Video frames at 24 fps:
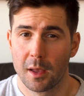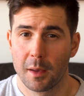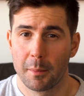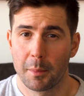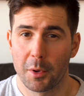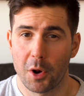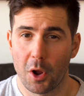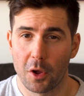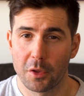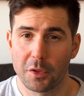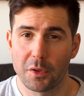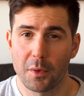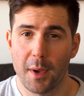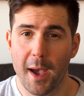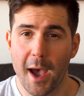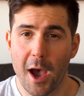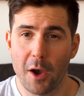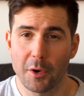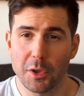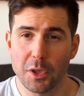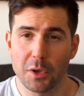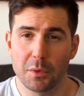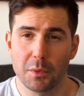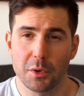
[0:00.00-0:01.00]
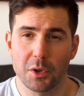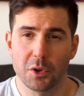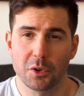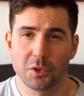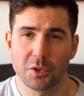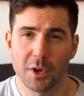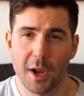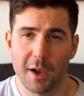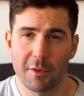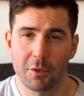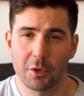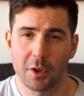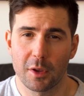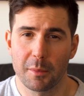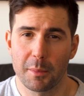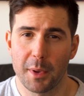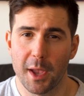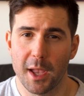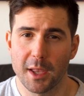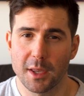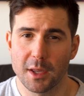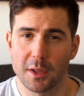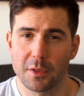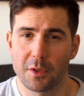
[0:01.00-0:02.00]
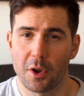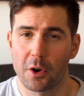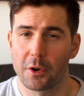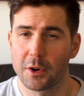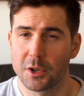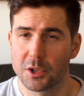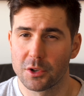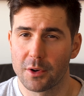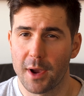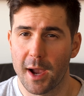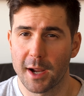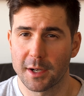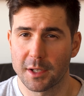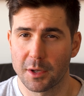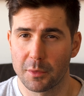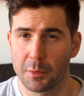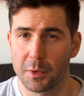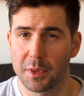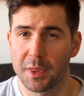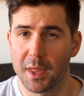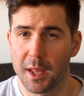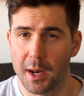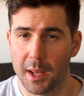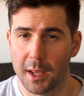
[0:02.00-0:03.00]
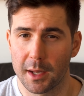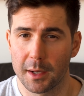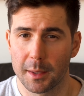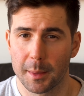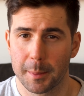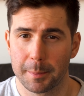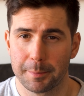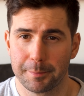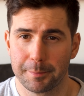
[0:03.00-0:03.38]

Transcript: but also how you and your travel companions are interacting within it.